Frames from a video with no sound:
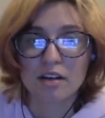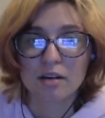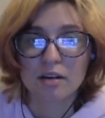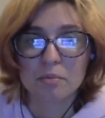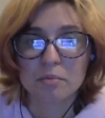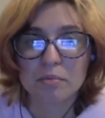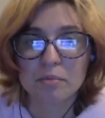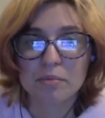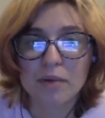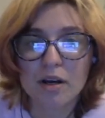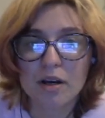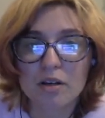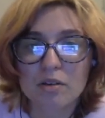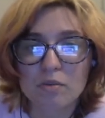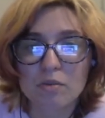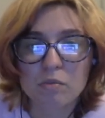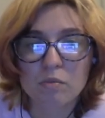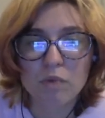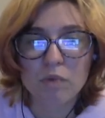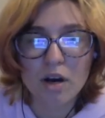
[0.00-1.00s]
But
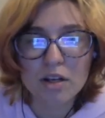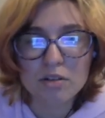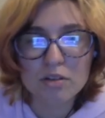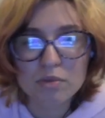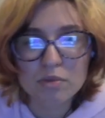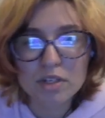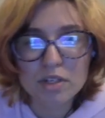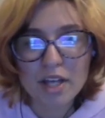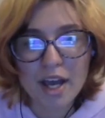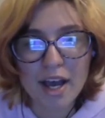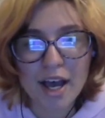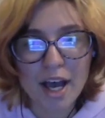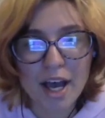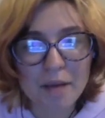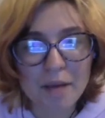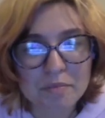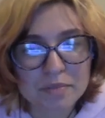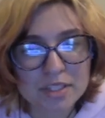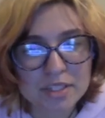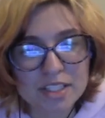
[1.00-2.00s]
what would
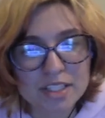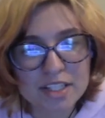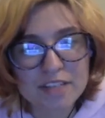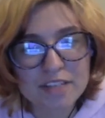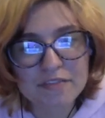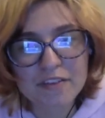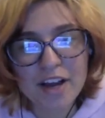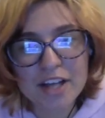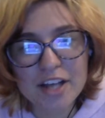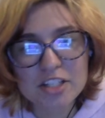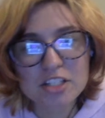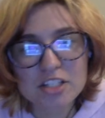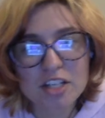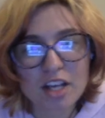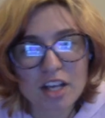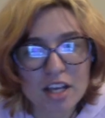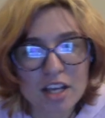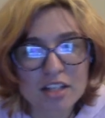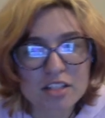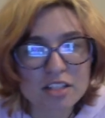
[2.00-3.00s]
happen if I
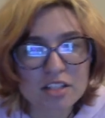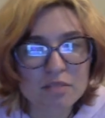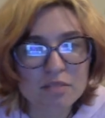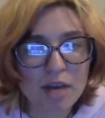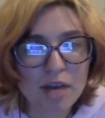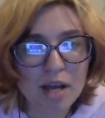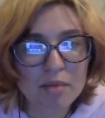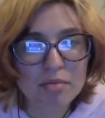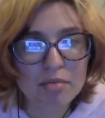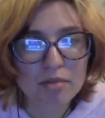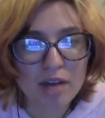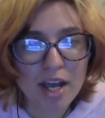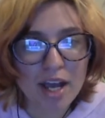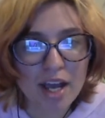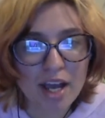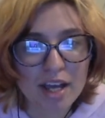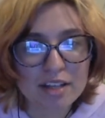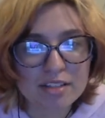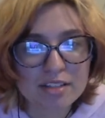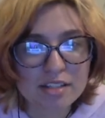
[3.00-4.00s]
changed my
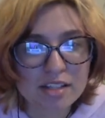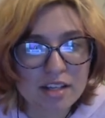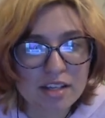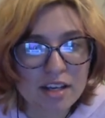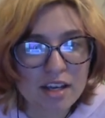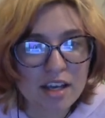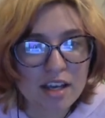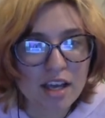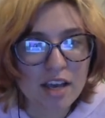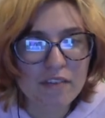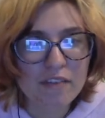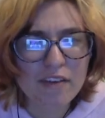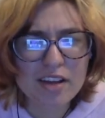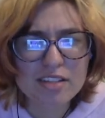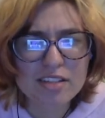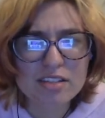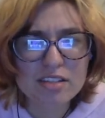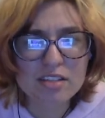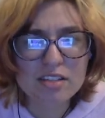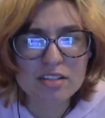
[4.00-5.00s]
brand? If I
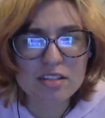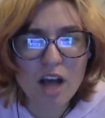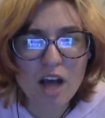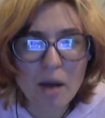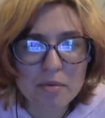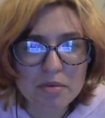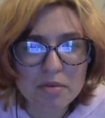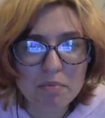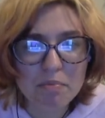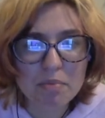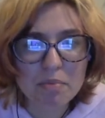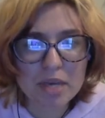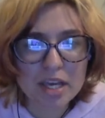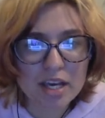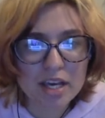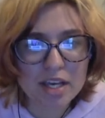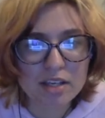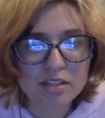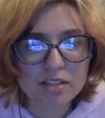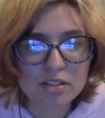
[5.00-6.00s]
stopped
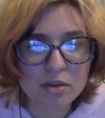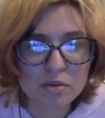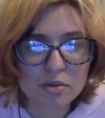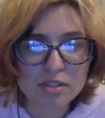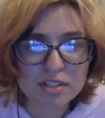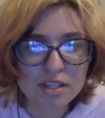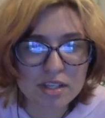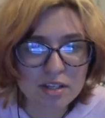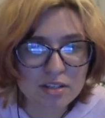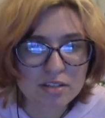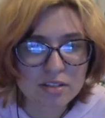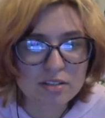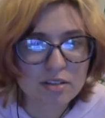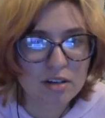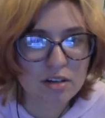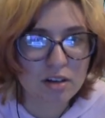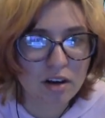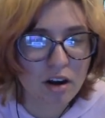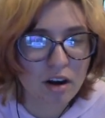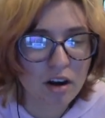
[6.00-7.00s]
being so
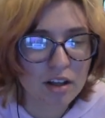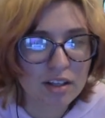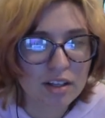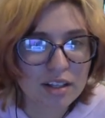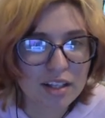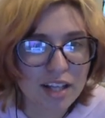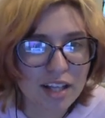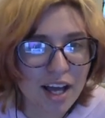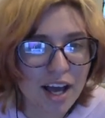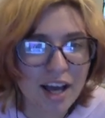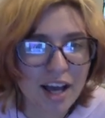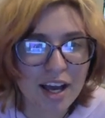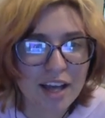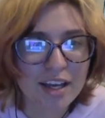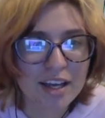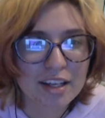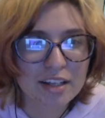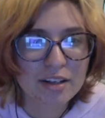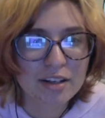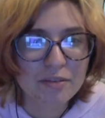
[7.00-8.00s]
sinister
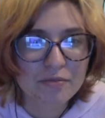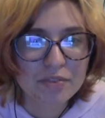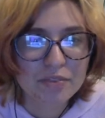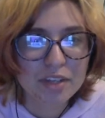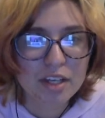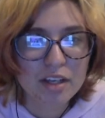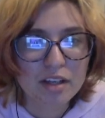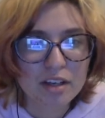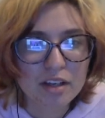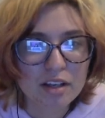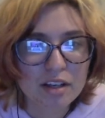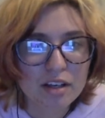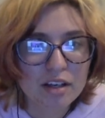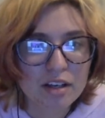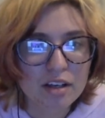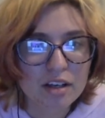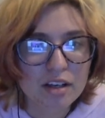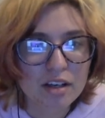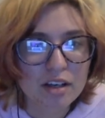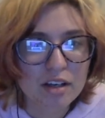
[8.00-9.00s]
online?
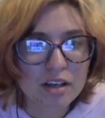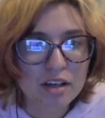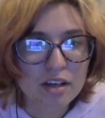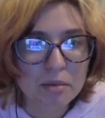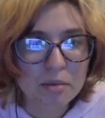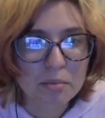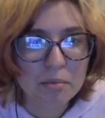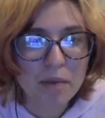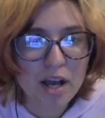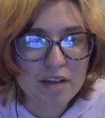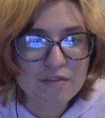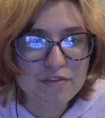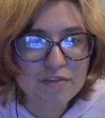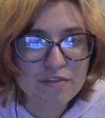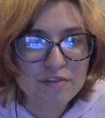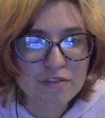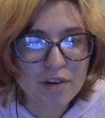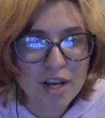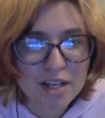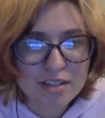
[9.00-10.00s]
My
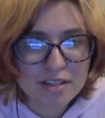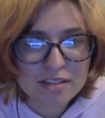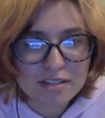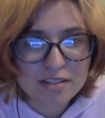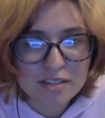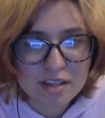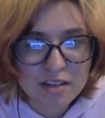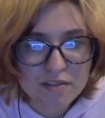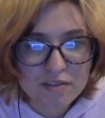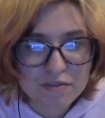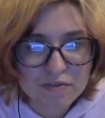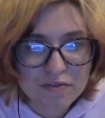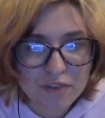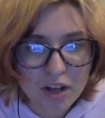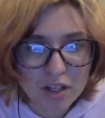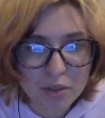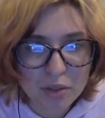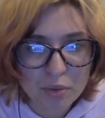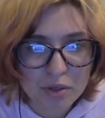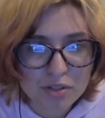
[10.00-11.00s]
friends and
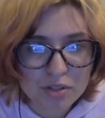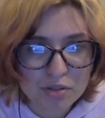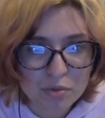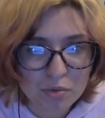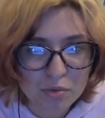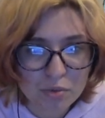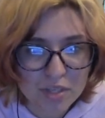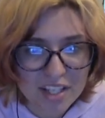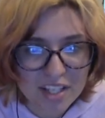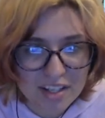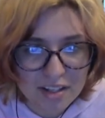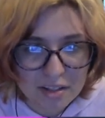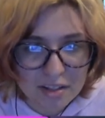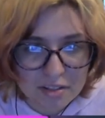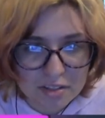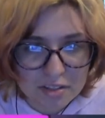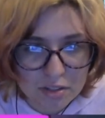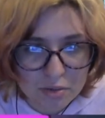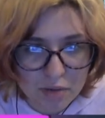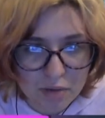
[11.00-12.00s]
followers will
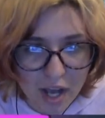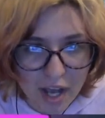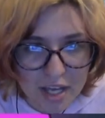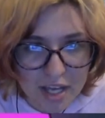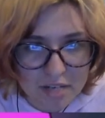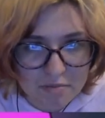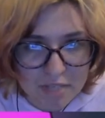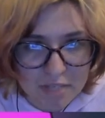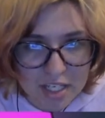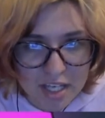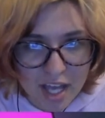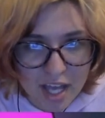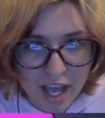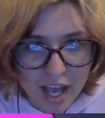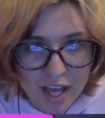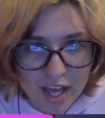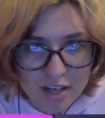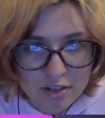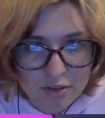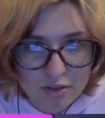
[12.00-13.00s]
deride me
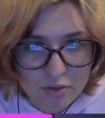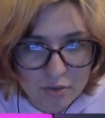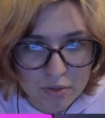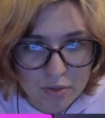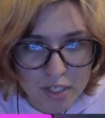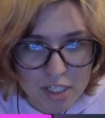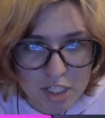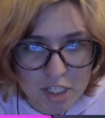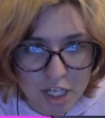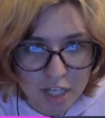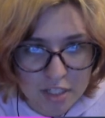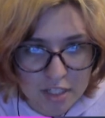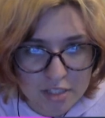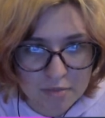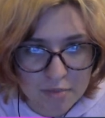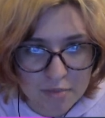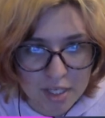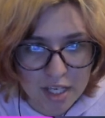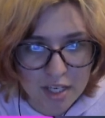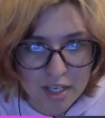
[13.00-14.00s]
and reject
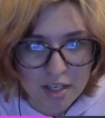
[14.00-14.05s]
me.